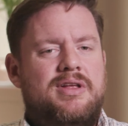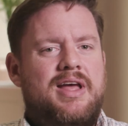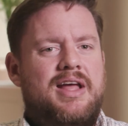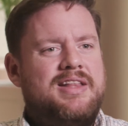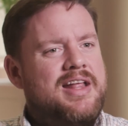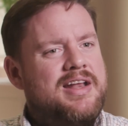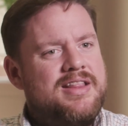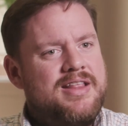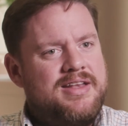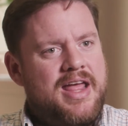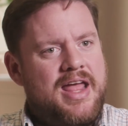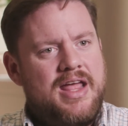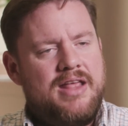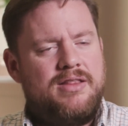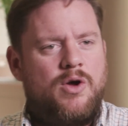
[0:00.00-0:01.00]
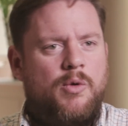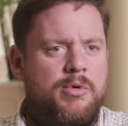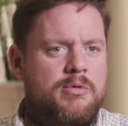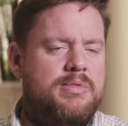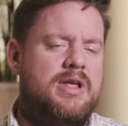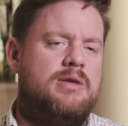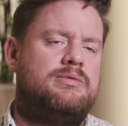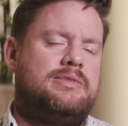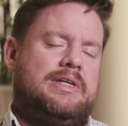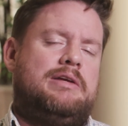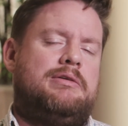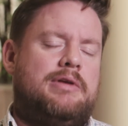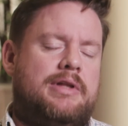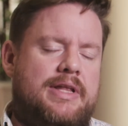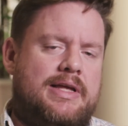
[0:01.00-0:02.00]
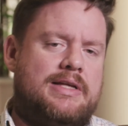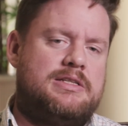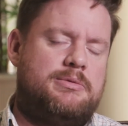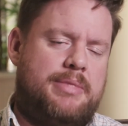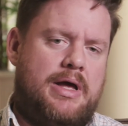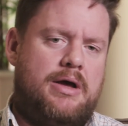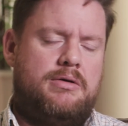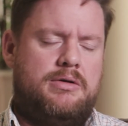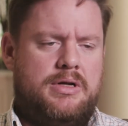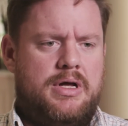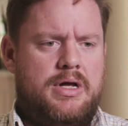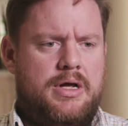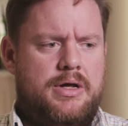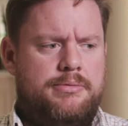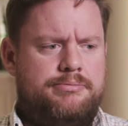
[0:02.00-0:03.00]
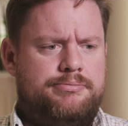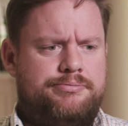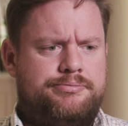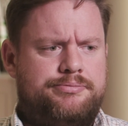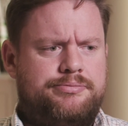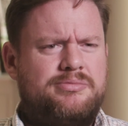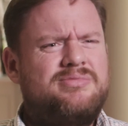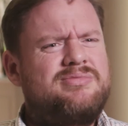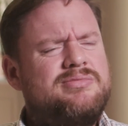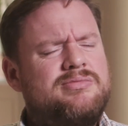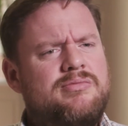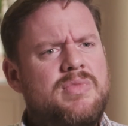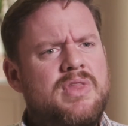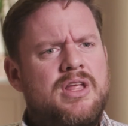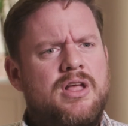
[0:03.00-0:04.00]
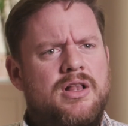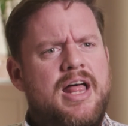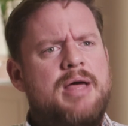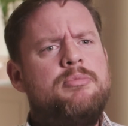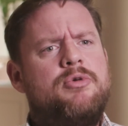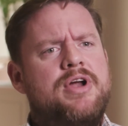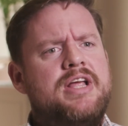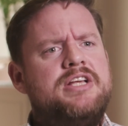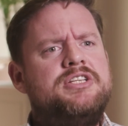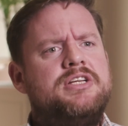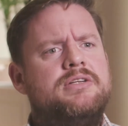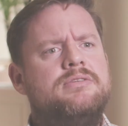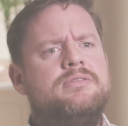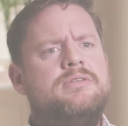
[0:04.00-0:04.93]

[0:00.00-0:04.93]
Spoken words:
At the end of the day, the OpenBMC really is about collaboration.